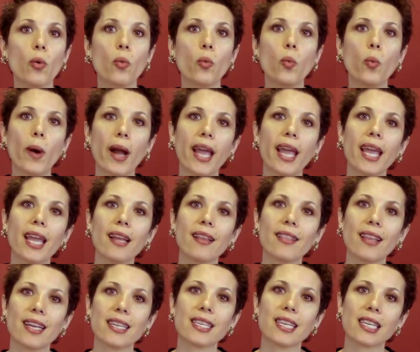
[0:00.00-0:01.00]
way
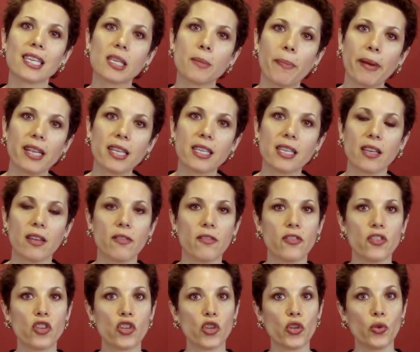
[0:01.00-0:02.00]
less
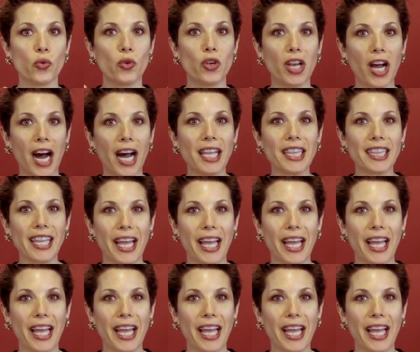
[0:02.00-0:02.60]
expensive to not